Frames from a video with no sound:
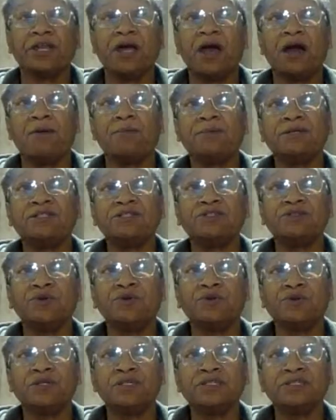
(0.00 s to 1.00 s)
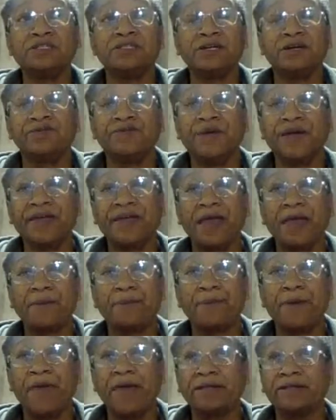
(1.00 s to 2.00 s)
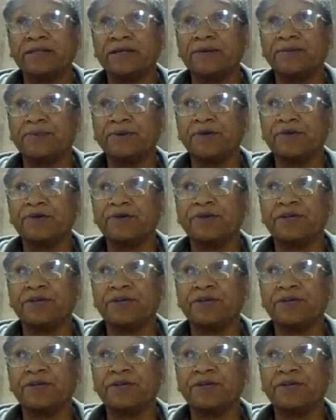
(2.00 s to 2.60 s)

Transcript: all my sewing stuff I got packed up here,